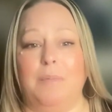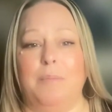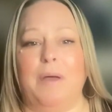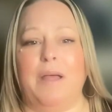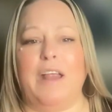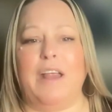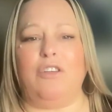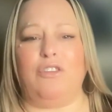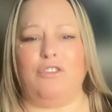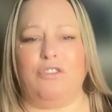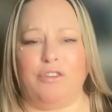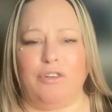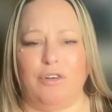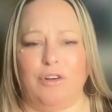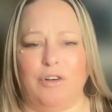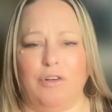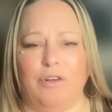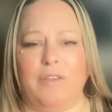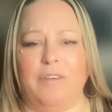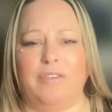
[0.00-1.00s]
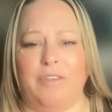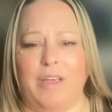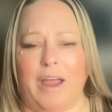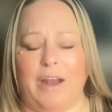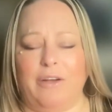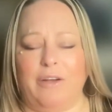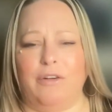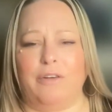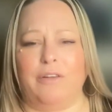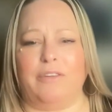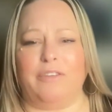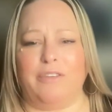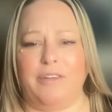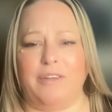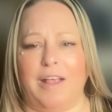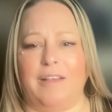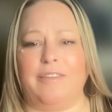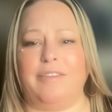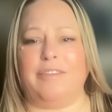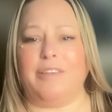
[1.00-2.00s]
but ensure the signer does
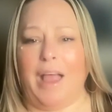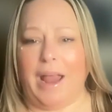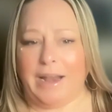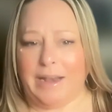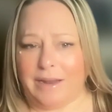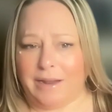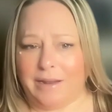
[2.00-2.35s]
not sign